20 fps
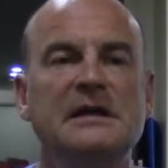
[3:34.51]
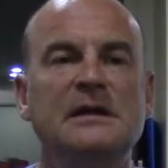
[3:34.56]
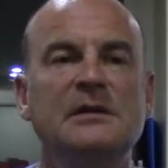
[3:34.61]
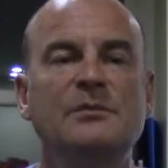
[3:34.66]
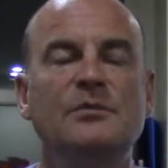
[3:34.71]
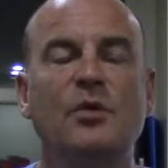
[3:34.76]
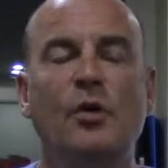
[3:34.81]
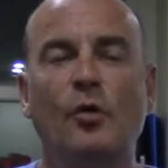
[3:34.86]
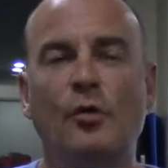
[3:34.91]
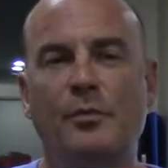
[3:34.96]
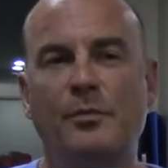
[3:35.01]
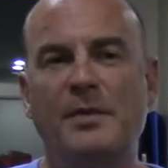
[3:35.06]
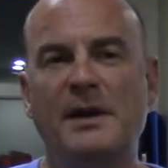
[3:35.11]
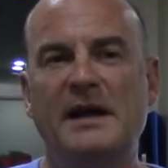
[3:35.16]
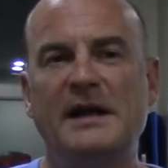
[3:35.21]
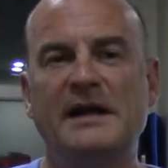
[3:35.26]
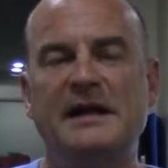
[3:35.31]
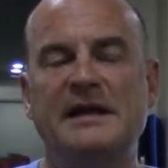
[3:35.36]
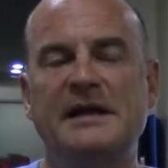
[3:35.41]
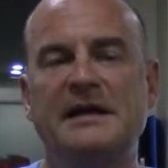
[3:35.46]
pork
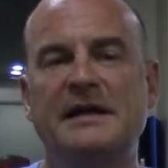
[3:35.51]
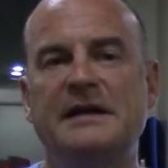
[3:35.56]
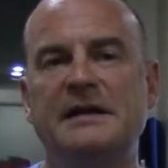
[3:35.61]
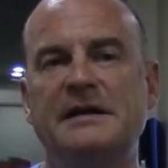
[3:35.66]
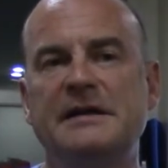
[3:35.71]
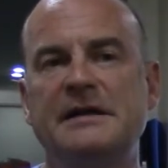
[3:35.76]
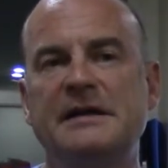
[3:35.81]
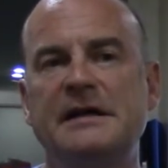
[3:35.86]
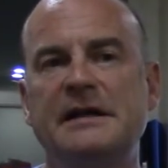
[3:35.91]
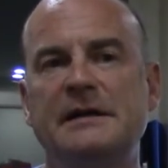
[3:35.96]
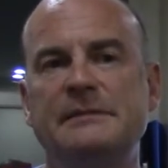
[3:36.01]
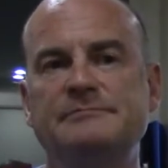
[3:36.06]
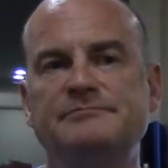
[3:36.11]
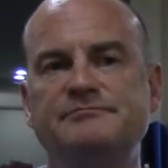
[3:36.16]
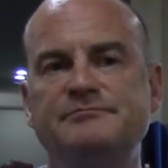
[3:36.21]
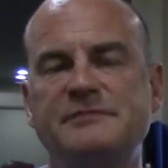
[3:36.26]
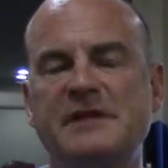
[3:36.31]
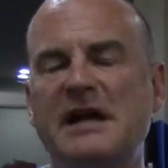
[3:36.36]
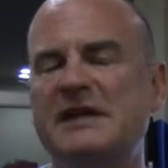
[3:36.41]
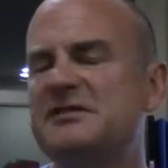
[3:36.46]
belly.
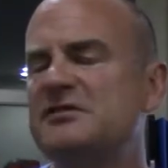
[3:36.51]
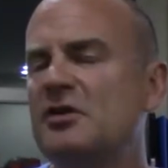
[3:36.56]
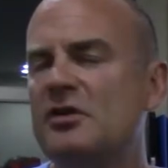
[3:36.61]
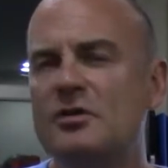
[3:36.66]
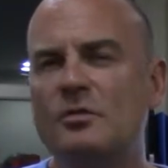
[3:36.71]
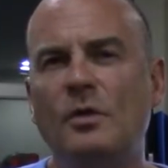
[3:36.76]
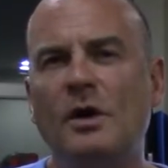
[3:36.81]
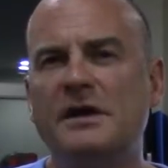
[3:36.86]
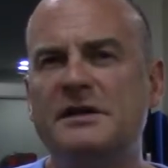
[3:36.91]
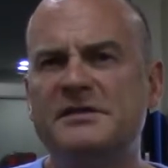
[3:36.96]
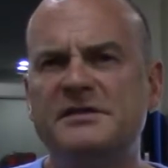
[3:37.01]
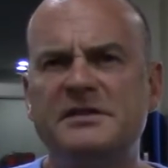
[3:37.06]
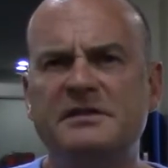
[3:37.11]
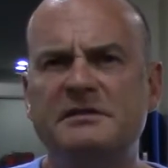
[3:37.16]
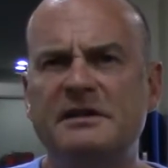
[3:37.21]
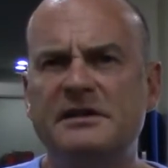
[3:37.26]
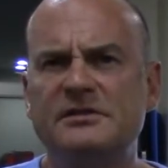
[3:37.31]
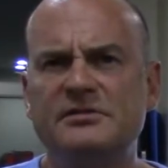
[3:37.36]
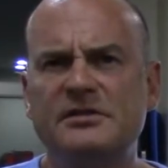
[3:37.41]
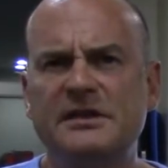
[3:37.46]
It's not a wine to sit
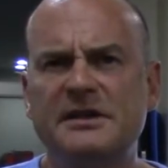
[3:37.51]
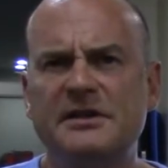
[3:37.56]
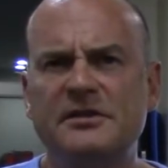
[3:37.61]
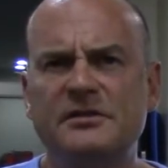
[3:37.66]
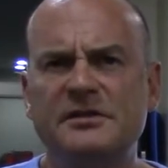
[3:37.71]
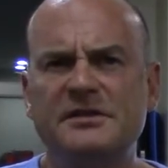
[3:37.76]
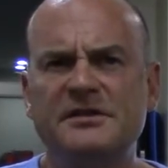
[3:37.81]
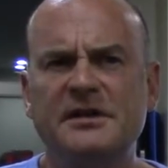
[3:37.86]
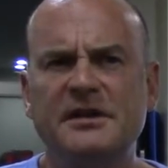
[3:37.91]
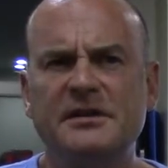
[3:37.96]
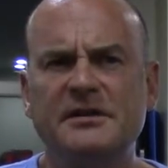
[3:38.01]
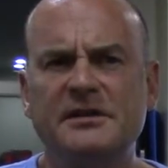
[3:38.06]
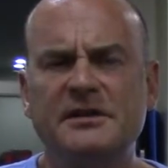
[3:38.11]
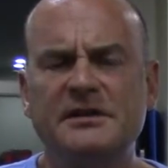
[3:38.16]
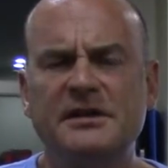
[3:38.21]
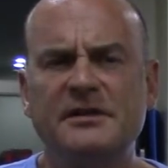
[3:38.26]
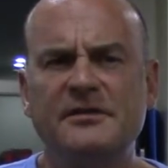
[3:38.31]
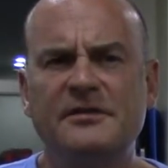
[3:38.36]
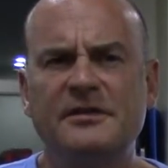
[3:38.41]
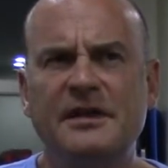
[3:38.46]
around drinking on its own, I
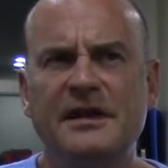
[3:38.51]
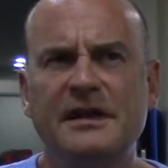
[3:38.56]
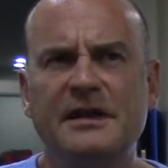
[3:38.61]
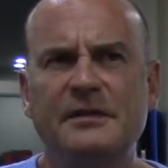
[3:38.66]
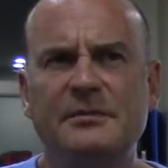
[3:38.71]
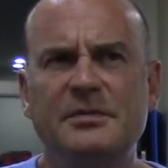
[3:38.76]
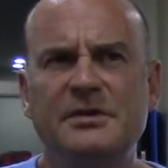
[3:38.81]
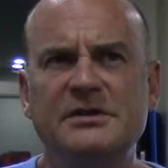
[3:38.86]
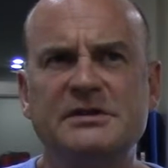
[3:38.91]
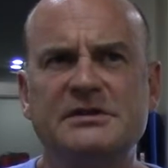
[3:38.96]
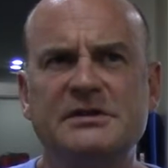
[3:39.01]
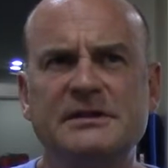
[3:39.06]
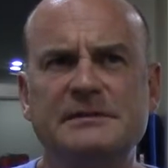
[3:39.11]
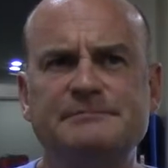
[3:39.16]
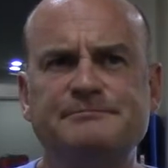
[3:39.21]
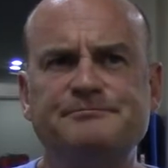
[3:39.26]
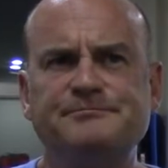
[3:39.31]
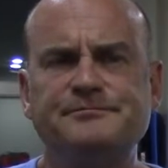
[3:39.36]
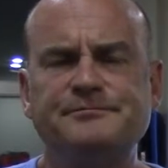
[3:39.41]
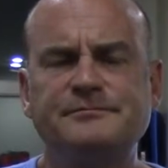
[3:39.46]
don't think. But
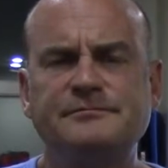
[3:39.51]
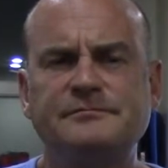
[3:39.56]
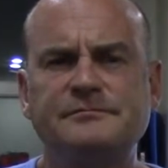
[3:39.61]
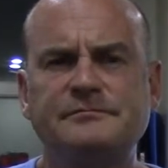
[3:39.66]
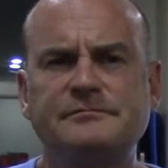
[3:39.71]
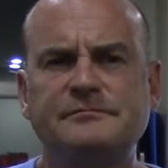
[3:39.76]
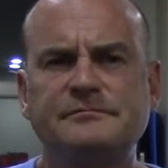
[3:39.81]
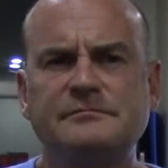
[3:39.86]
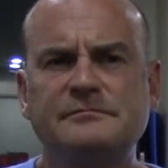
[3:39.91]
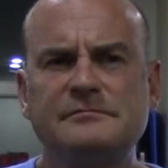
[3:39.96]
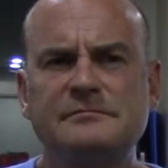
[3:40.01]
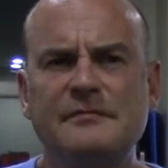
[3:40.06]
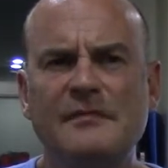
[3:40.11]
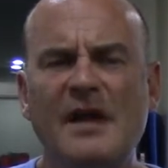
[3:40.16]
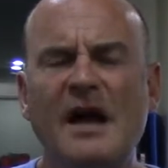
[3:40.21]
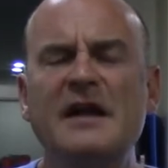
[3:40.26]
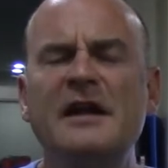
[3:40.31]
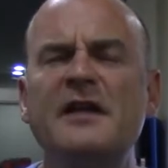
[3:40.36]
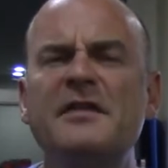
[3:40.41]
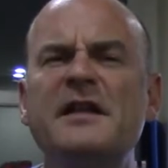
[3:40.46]
and
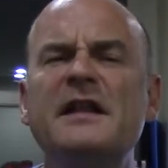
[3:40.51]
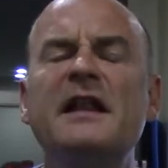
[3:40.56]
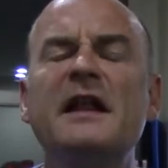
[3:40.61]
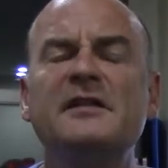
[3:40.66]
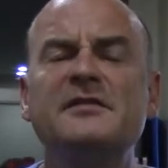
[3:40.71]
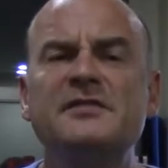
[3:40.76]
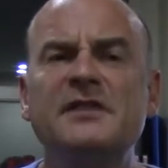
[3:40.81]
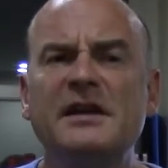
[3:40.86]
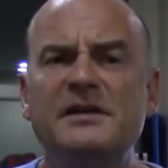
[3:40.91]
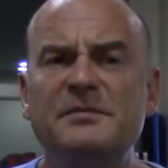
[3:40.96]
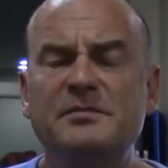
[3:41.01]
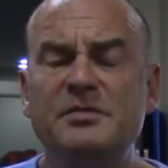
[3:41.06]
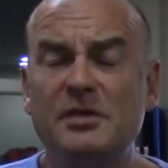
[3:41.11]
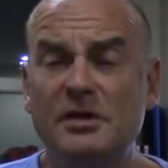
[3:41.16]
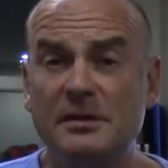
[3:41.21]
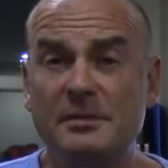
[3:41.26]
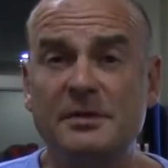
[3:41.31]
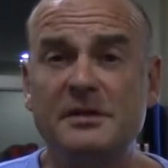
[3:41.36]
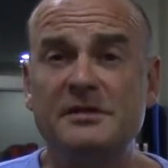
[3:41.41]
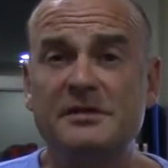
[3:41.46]
I think that's
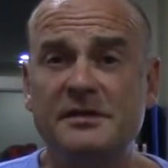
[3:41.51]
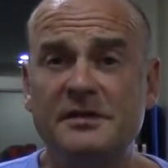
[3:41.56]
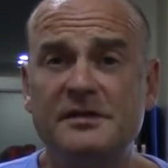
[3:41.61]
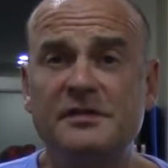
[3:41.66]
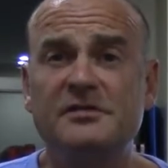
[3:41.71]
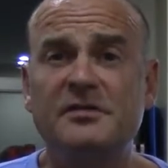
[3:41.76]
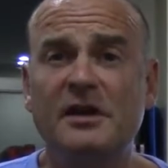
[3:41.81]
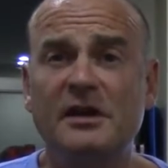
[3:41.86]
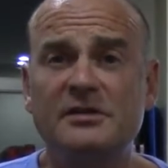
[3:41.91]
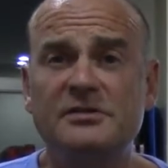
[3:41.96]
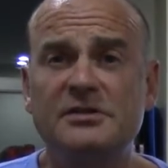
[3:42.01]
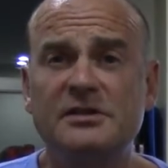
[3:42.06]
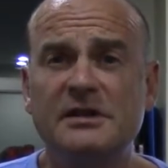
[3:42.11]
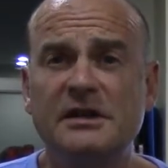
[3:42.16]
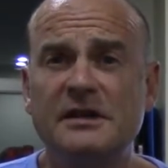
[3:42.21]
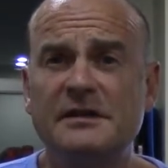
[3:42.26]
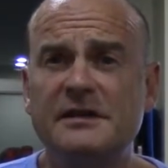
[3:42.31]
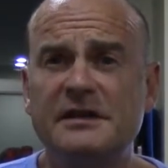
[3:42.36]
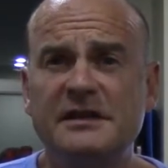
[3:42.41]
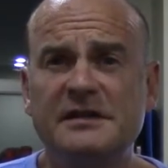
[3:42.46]
purely because of the structure.
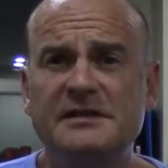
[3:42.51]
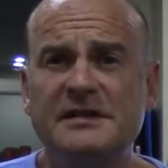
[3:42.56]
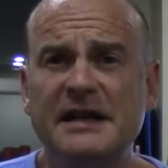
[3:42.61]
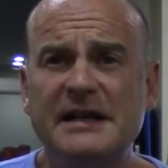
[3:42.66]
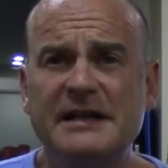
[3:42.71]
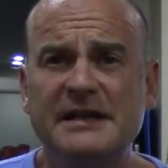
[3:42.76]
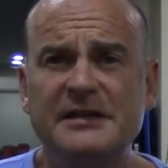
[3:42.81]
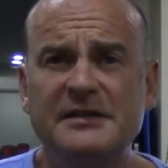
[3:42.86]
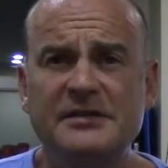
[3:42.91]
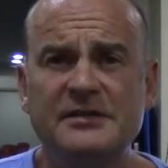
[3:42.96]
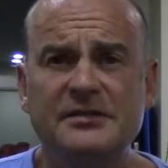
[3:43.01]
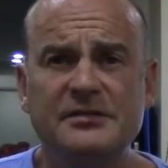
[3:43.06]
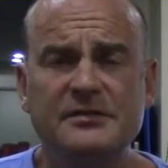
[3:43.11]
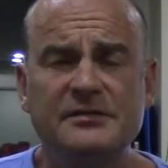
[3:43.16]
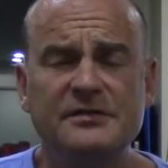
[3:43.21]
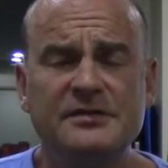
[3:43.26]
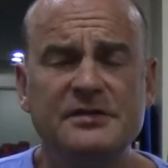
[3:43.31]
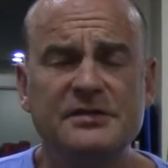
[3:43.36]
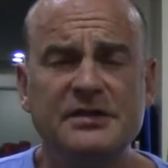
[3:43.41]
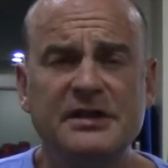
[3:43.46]
I think the tannins sort of
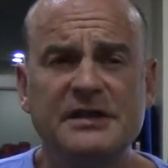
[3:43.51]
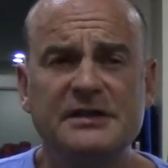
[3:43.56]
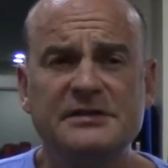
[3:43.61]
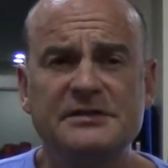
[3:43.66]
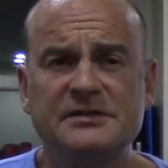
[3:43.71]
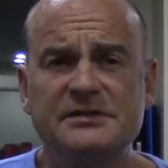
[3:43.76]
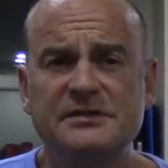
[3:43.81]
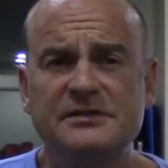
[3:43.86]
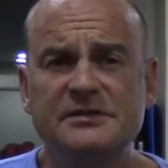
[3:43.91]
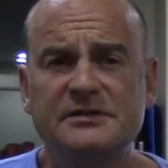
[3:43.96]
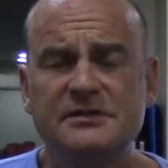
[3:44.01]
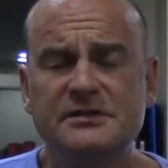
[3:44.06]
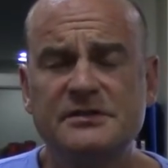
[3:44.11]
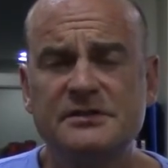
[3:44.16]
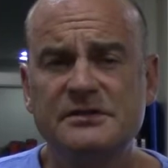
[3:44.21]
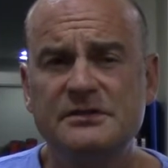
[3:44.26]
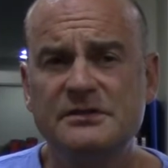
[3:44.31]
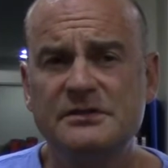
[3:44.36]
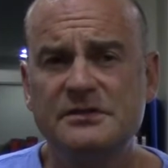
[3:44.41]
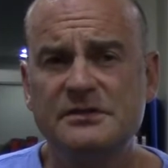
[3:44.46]
suggest
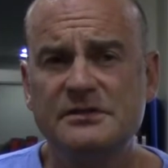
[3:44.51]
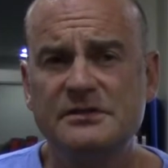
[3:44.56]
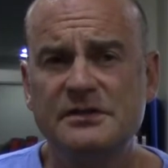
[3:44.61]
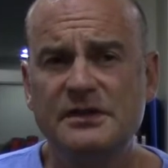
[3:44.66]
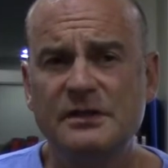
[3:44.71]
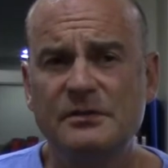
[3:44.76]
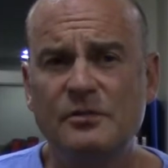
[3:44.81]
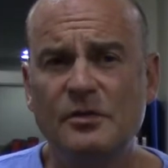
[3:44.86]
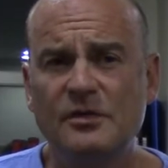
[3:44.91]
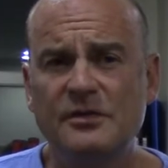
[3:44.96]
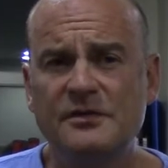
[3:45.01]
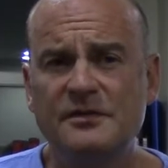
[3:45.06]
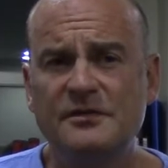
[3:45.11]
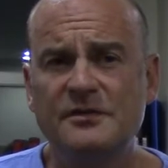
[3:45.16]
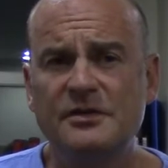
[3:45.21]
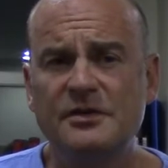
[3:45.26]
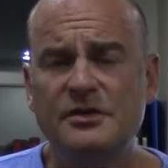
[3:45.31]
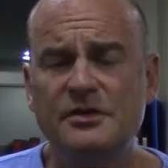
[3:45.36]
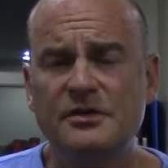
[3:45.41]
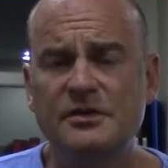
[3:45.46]
it wants
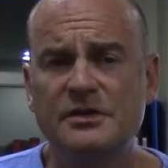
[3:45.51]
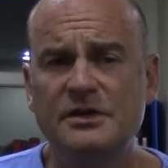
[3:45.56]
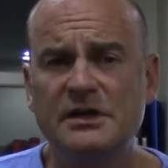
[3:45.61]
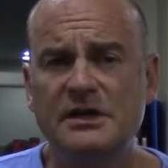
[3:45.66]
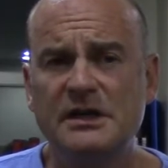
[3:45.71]
food.